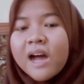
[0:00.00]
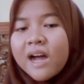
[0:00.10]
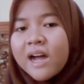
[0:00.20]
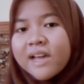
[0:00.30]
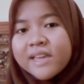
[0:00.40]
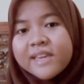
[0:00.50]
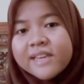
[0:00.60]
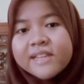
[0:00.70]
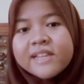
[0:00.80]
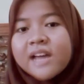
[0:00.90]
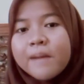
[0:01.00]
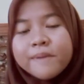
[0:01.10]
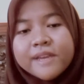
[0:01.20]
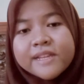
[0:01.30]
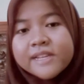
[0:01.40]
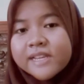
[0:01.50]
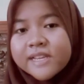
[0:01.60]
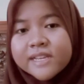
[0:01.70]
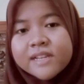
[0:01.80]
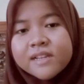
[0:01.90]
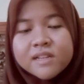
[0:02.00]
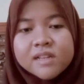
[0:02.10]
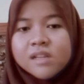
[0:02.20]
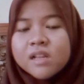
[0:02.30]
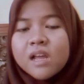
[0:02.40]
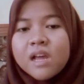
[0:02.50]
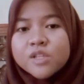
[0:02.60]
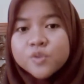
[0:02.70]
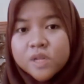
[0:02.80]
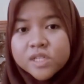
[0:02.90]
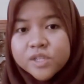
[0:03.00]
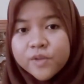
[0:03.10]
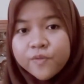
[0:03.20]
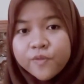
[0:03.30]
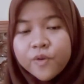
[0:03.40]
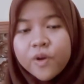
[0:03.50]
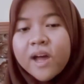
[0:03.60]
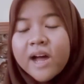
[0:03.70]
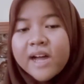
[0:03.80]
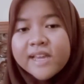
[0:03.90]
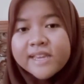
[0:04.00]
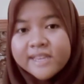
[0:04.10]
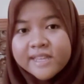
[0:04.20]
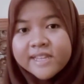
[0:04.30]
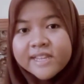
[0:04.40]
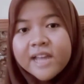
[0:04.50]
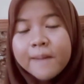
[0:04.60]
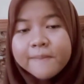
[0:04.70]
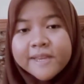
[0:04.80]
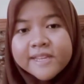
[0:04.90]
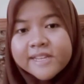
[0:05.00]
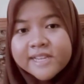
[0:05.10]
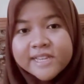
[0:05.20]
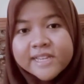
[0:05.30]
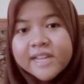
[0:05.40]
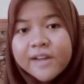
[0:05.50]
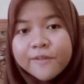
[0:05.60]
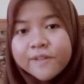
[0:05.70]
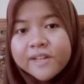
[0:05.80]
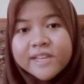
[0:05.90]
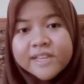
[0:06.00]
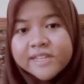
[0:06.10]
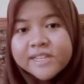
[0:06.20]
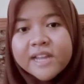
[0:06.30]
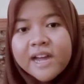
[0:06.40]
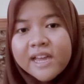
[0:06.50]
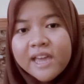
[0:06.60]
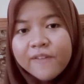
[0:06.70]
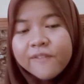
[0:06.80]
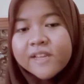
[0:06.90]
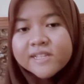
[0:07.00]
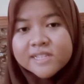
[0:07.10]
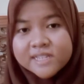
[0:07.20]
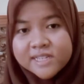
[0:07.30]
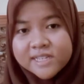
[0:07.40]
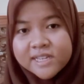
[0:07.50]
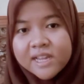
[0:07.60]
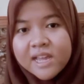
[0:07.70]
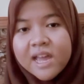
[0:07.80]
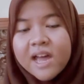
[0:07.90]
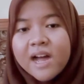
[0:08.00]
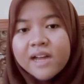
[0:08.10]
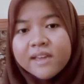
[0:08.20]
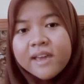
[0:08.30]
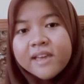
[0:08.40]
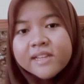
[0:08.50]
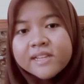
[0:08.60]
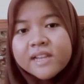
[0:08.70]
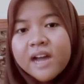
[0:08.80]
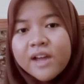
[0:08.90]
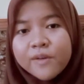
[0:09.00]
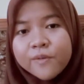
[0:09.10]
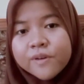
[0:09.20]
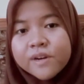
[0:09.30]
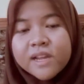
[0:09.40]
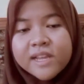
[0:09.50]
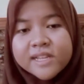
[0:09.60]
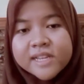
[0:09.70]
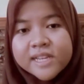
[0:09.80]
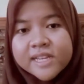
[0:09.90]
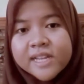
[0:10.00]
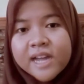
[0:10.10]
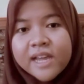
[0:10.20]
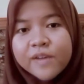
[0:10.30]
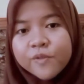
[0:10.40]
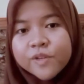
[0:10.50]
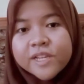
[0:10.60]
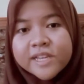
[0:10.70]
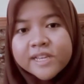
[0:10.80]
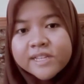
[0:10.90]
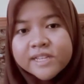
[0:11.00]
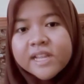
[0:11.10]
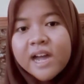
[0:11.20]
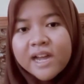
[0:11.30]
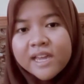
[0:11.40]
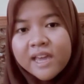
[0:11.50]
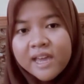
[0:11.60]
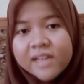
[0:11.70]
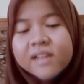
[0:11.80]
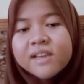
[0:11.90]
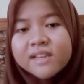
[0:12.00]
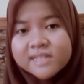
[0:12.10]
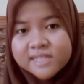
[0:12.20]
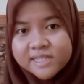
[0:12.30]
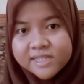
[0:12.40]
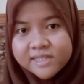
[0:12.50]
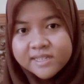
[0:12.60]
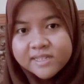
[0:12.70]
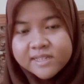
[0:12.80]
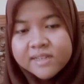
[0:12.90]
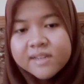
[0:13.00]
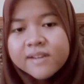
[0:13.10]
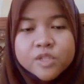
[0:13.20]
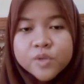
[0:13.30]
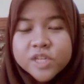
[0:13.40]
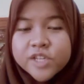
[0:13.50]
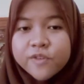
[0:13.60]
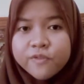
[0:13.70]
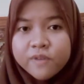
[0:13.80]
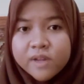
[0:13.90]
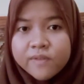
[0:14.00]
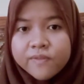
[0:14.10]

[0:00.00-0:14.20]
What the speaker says: I eat it, I'm eating it. 24. I eat it, I'm eating it, I will eat it, I have eaten it. I ate it, I were eating it, I would eat it, I had eaten it. 25.